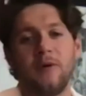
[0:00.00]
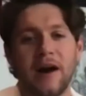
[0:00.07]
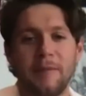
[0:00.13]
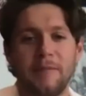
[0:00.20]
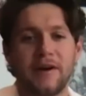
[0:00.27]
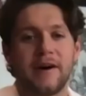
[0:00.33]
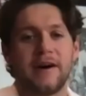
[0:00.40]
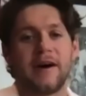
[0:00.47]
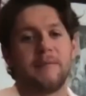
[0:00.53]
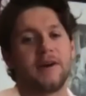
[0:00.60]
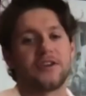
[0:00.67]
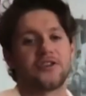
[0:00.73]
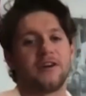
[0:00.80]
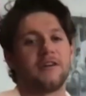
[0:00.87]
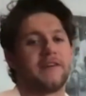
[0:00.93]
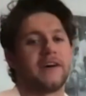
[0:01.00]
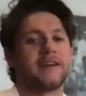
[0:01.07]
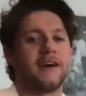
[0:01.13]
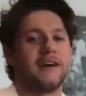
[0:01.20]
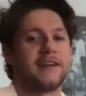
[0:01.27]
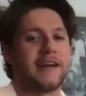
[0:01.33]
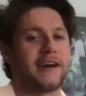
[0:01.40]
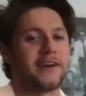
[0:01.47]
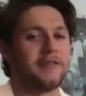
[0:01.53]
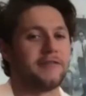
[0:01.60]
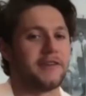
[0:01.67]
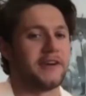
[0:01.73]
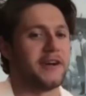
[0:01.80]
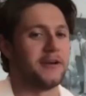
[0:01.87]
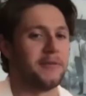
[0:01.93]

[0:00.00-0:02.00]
I'm not sure if I'd call that a cover now.